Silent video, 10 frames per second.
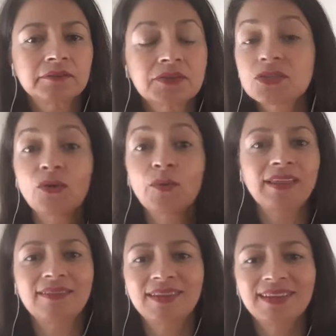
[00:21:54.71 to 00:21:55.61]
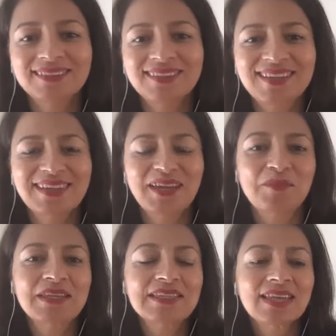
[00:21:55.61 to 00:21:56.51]
so many things that
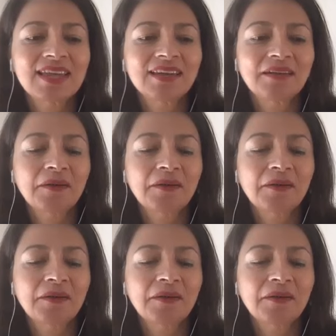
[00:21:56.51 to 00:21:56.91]
Tammy said.